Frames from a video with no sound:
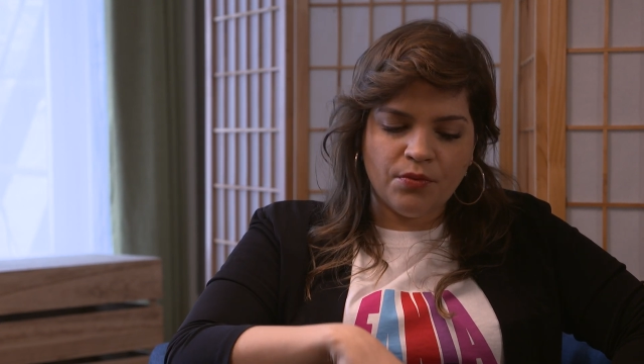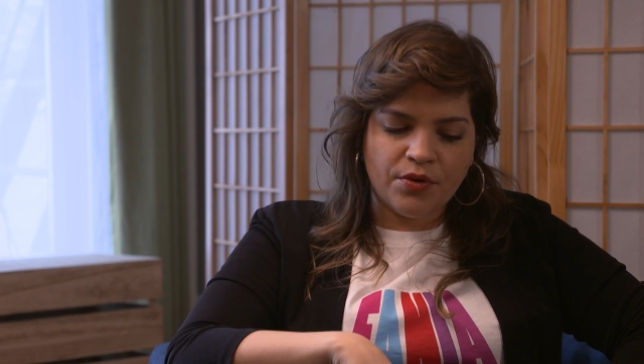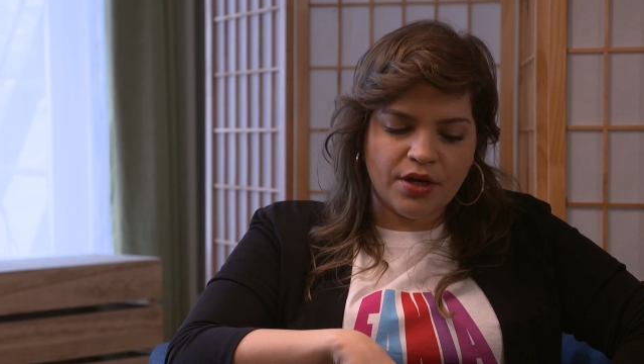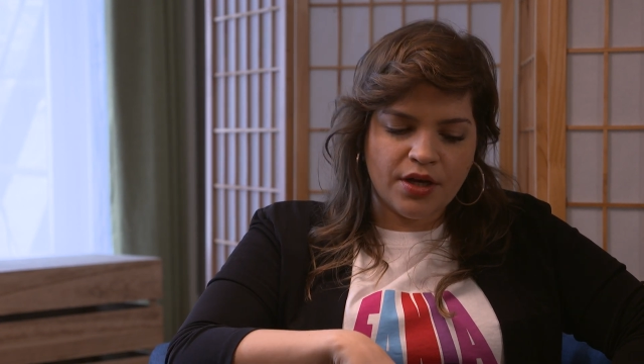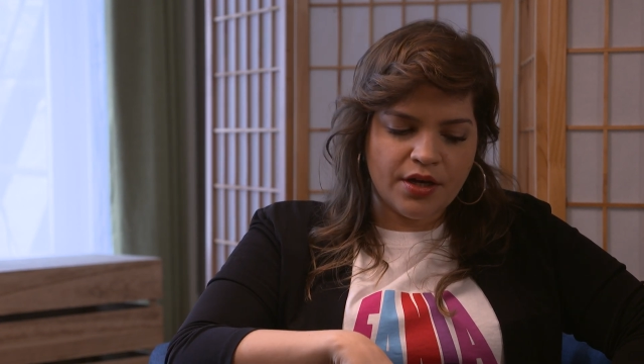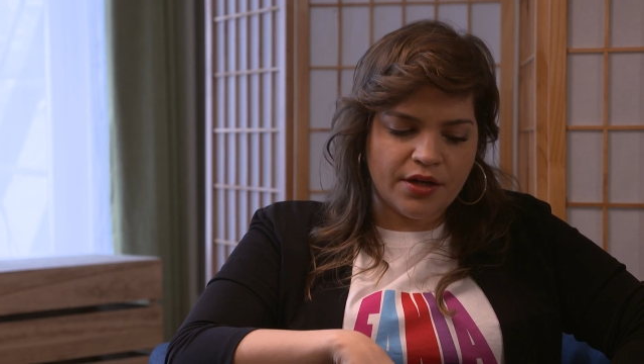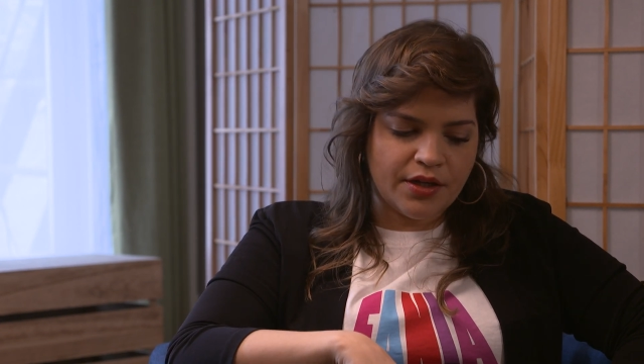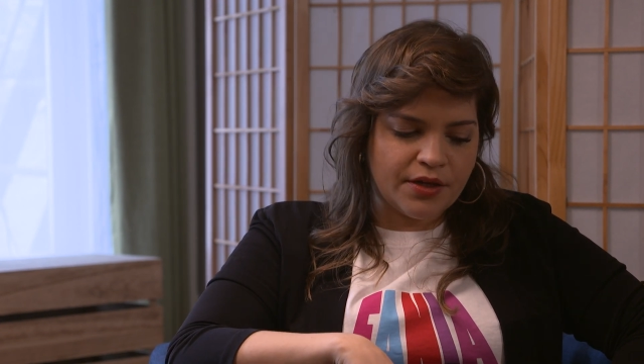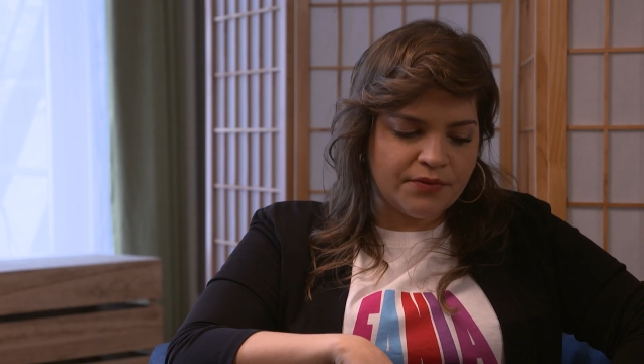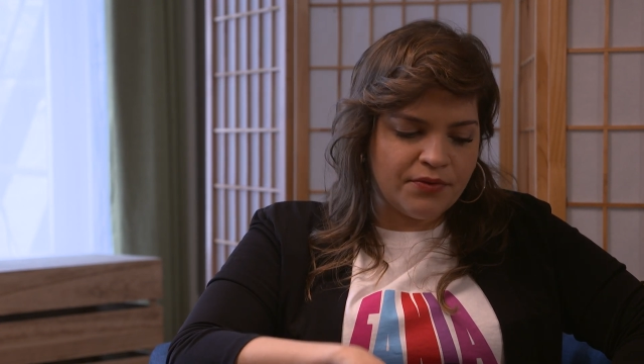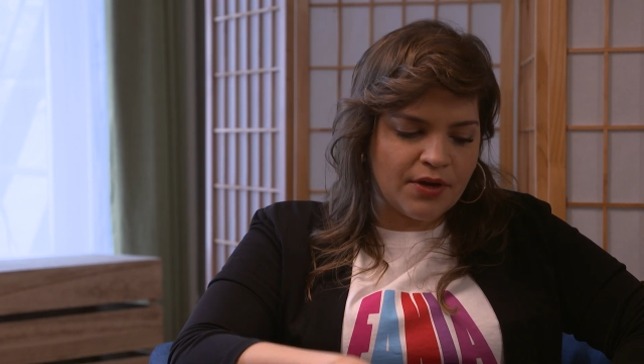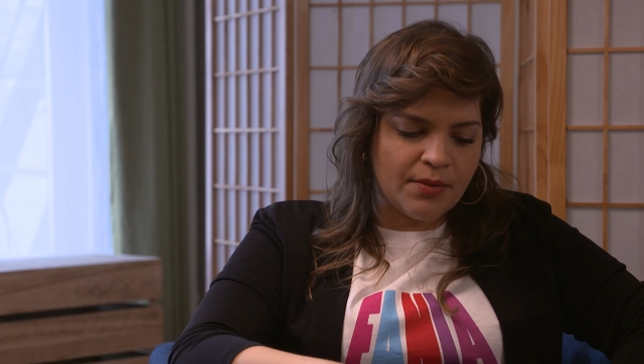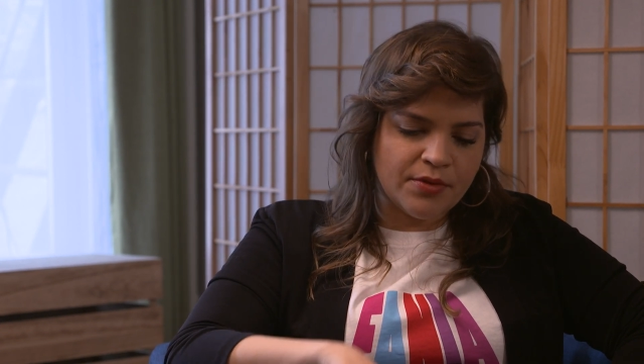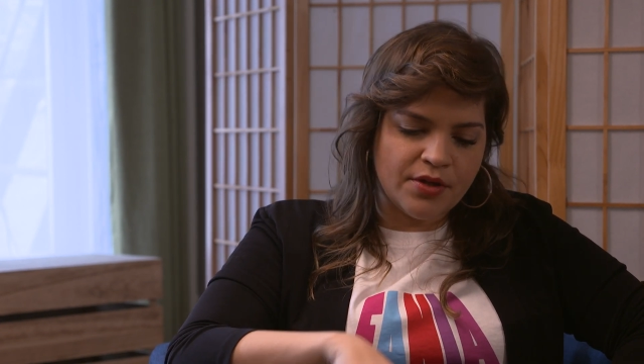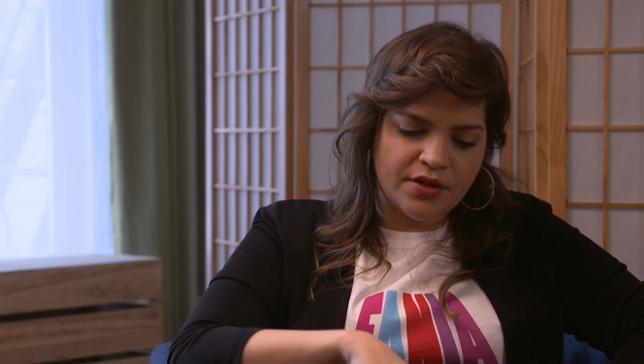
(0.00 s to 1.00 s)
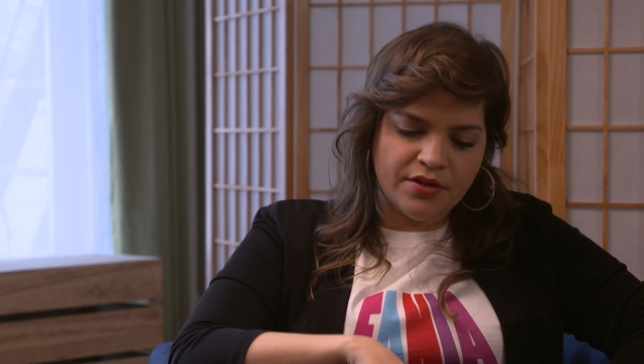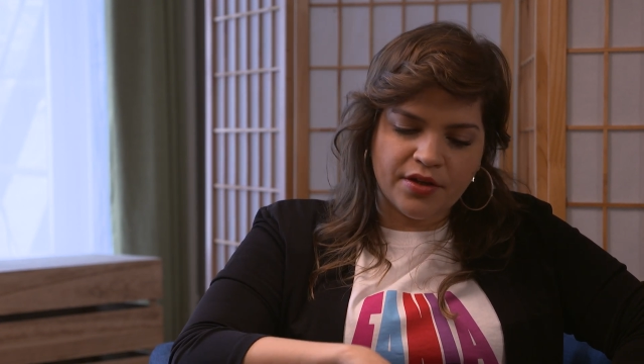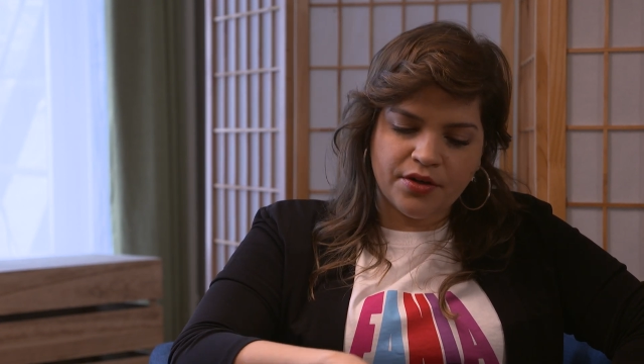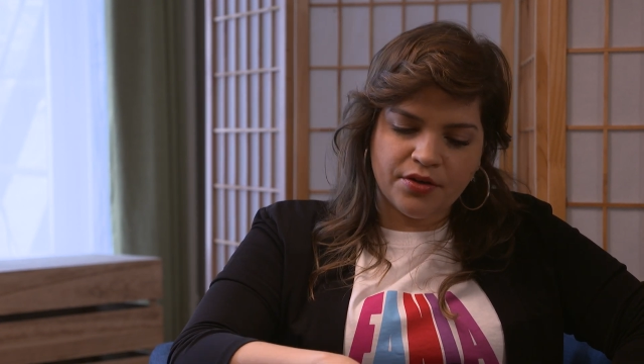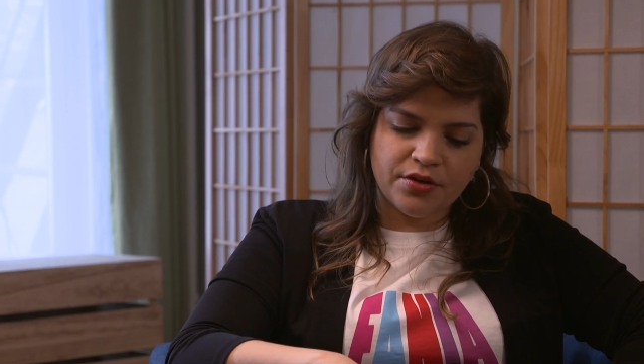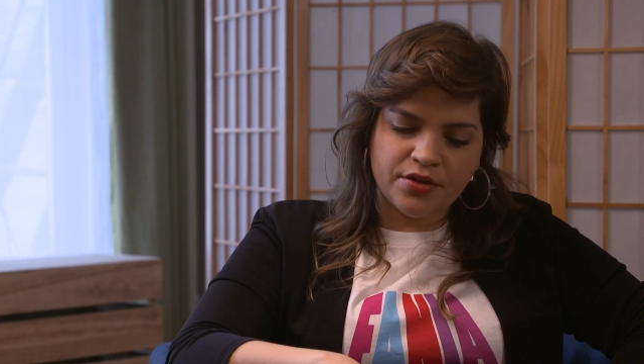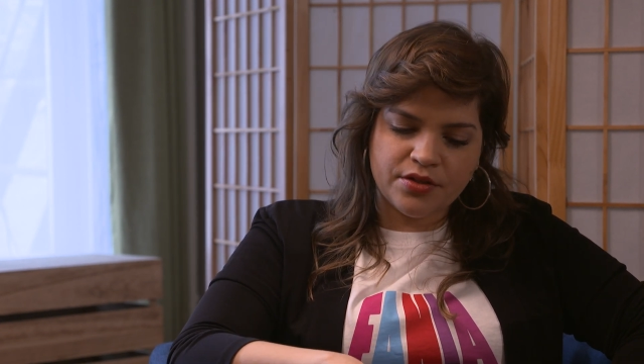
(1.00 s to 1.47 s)
we had like family
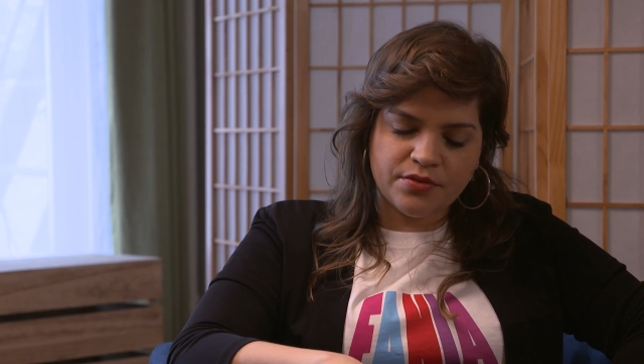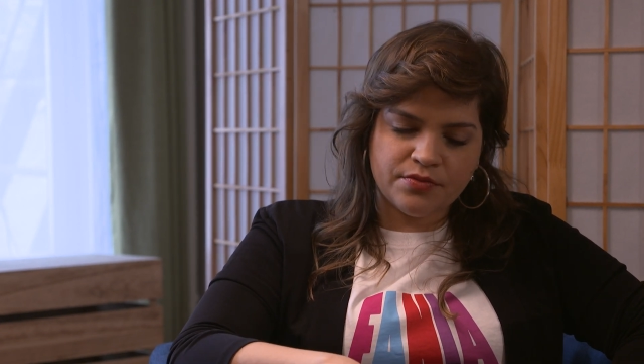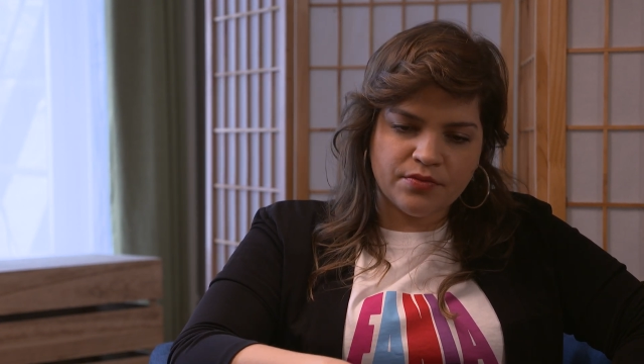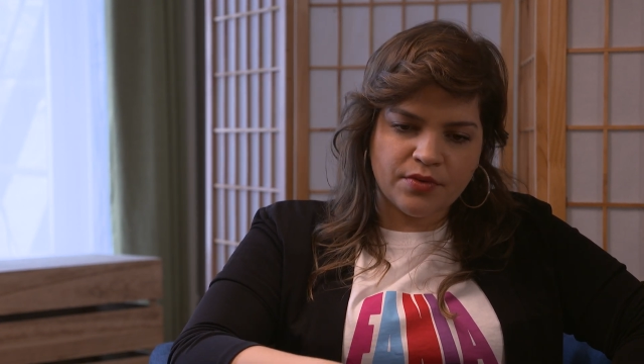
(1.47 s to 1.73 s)
dinners,